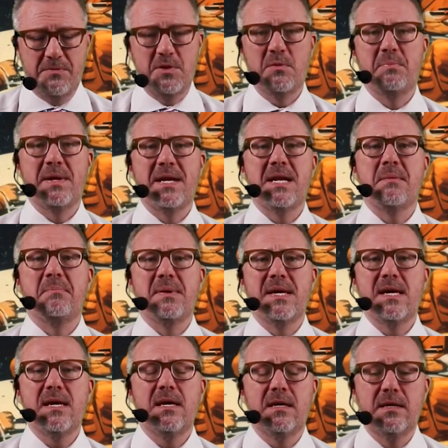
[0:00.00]
If you're
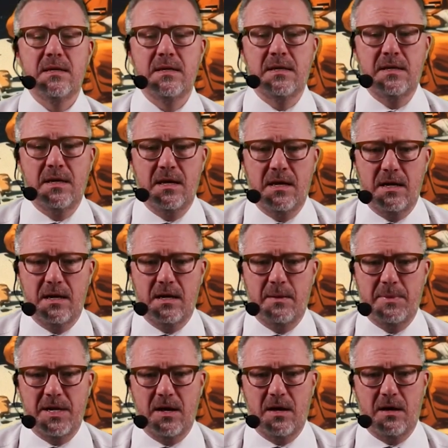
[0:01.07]
B2B,
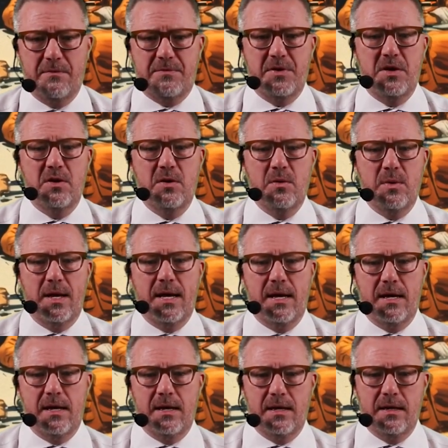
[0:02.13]
I'm going to offer you
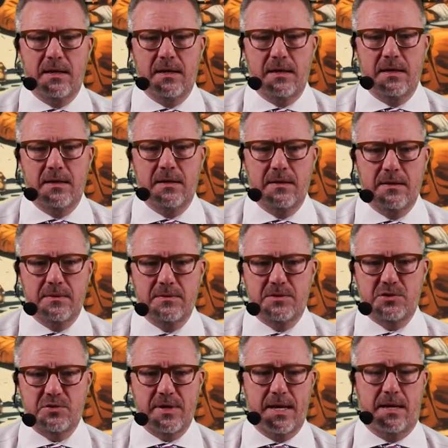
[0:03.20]
a
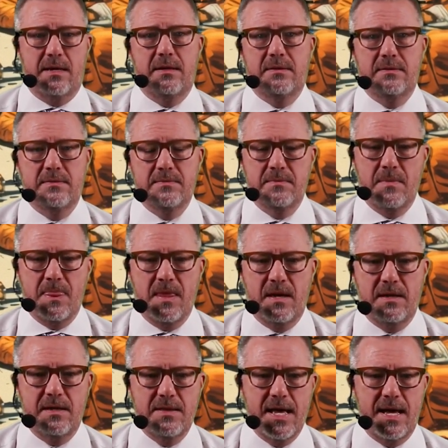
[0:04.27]
trick,
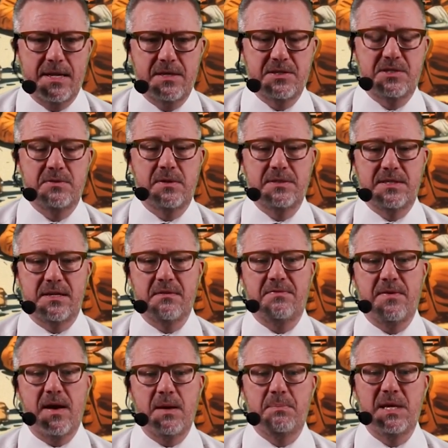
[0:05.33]
and that is to
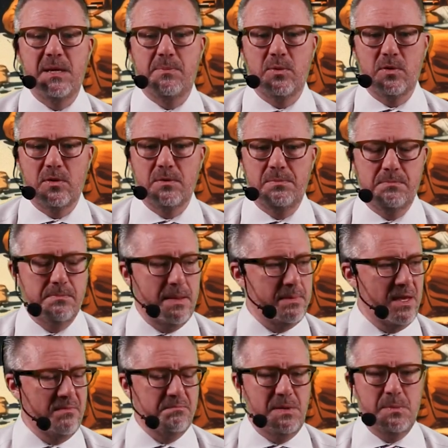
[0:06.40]
identify people,
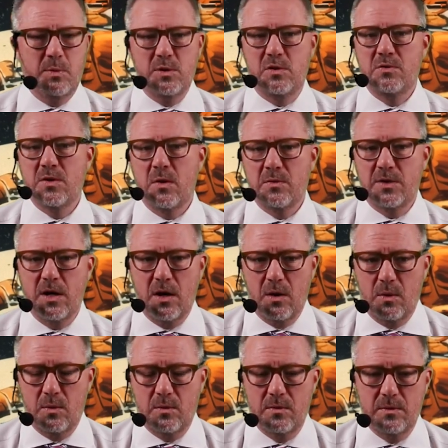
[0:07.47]
maybe even people you don't
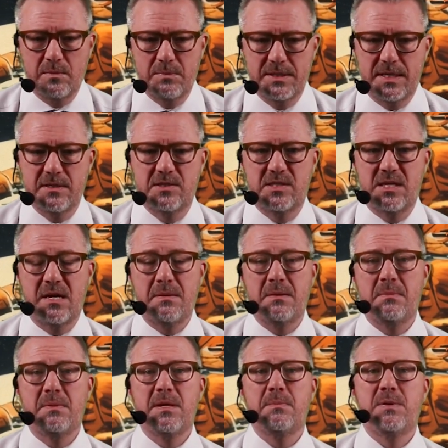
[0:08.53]
know, but they
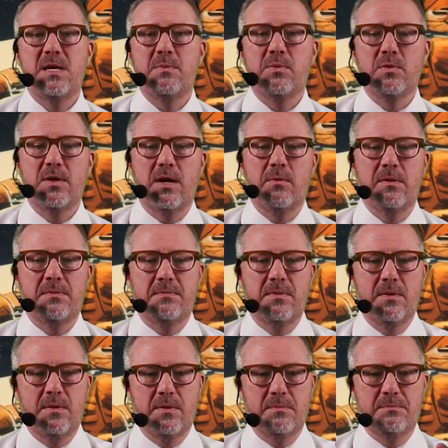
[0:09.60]
seem to be people that would
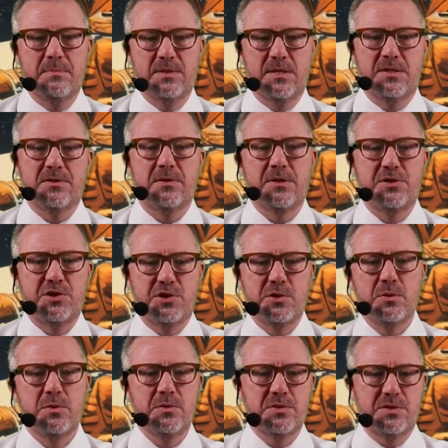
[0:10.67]
potentially
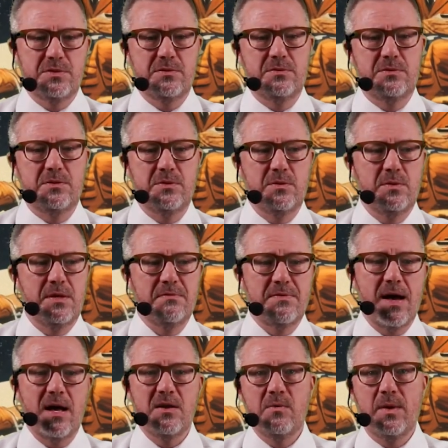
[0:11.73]
choose to
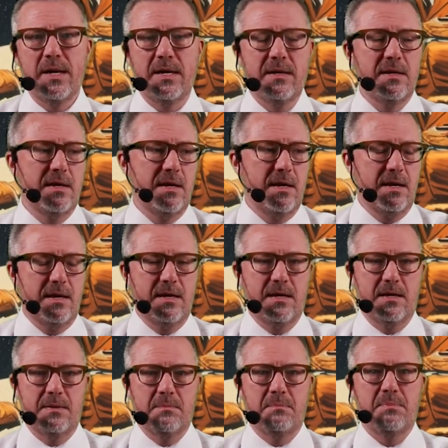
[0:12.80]
evaluate
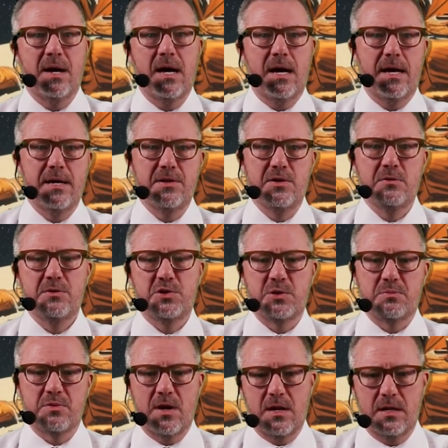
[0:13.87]
and buy and
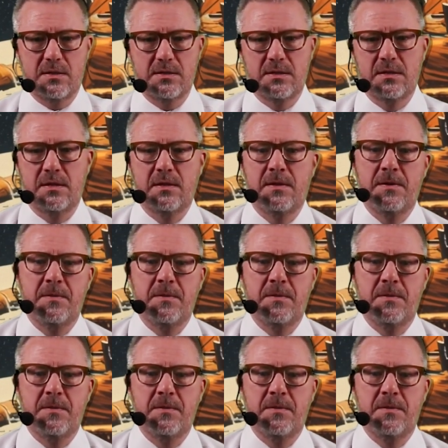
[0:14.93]
use your product.